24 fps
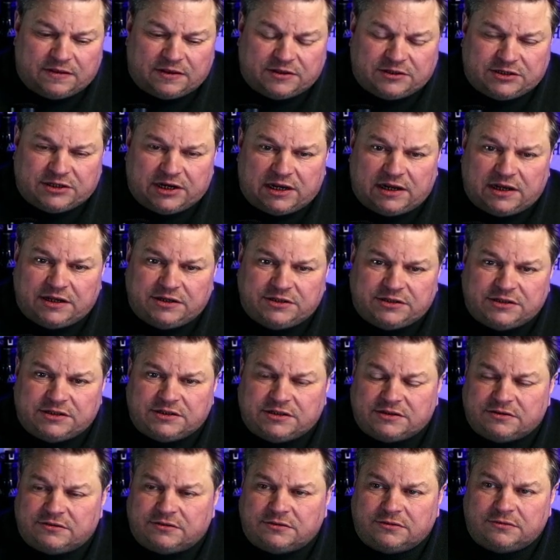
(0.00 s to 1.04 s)

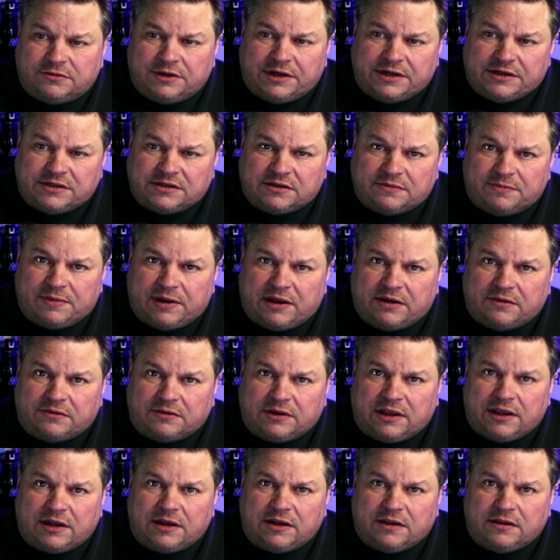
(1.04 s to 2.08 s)
challenges are always about
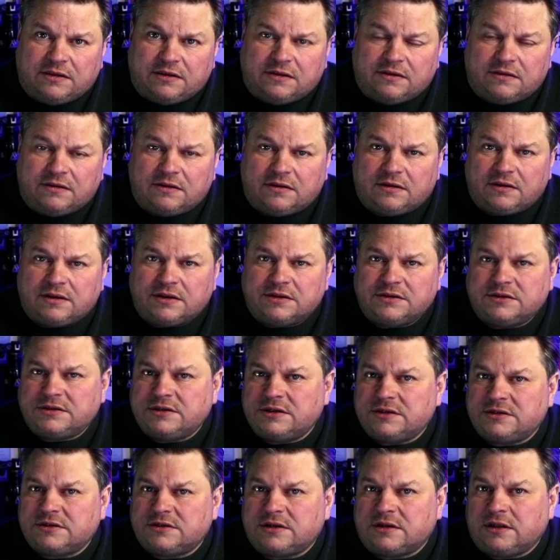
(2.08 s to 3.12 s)
getting
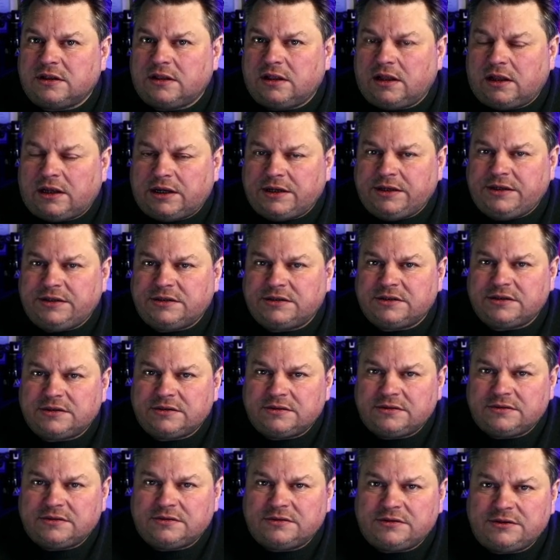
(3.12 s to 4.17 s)
consistent light
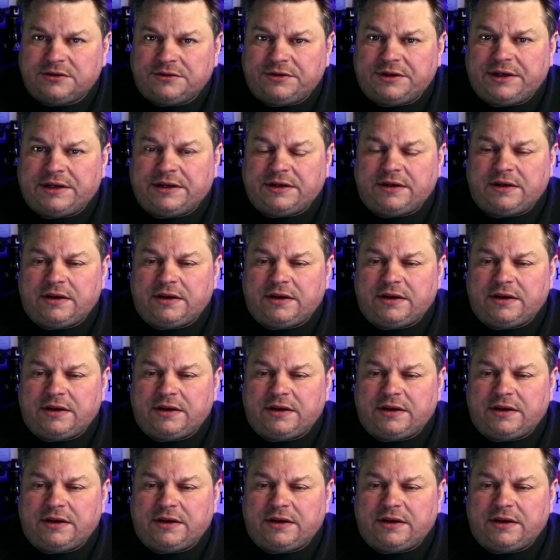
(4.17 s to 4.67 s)
to it.